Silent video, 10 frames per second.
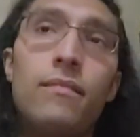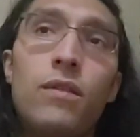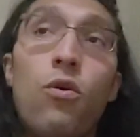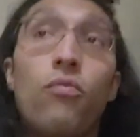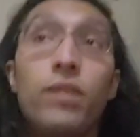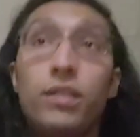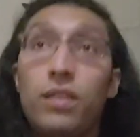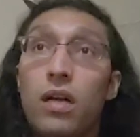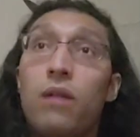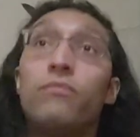
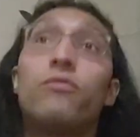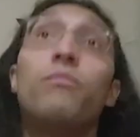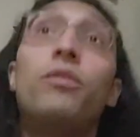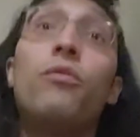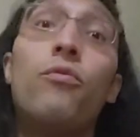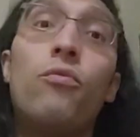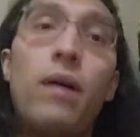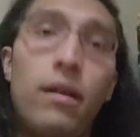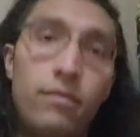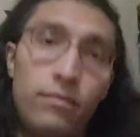Orisha comes from the
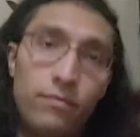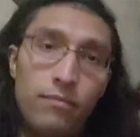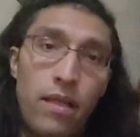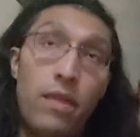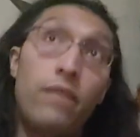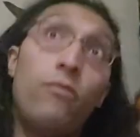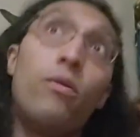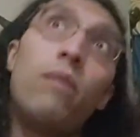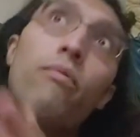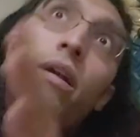Yoruba. And then if you
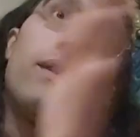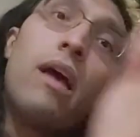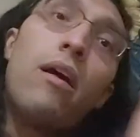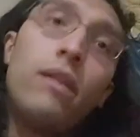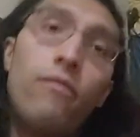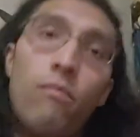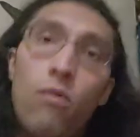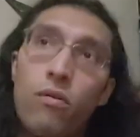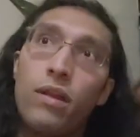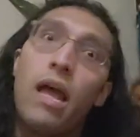want to break it down even
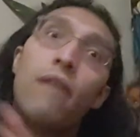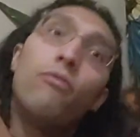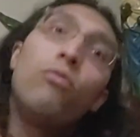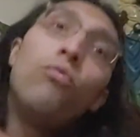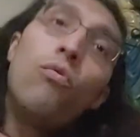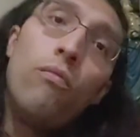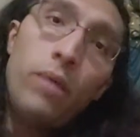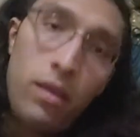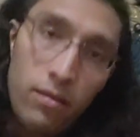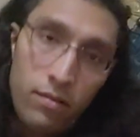more, you have the
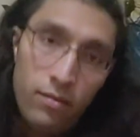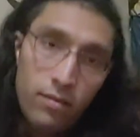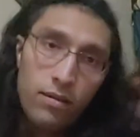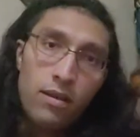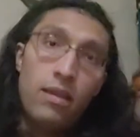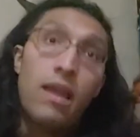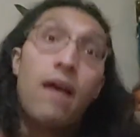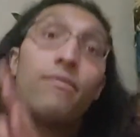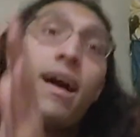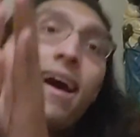Lukumi. You
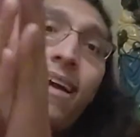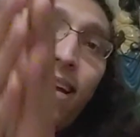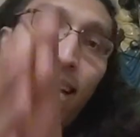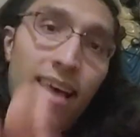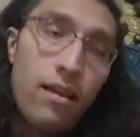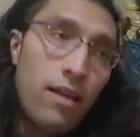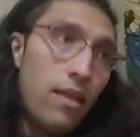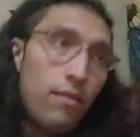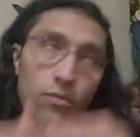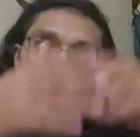have the Arara.
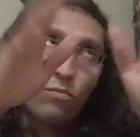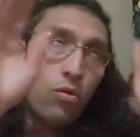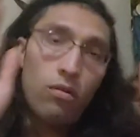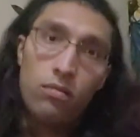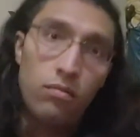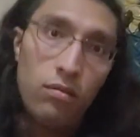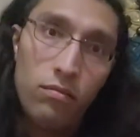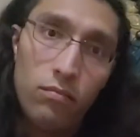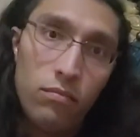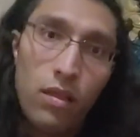And then there's more
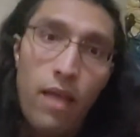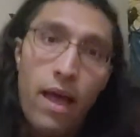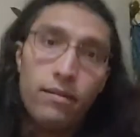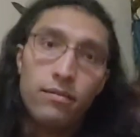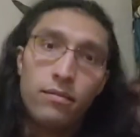than that.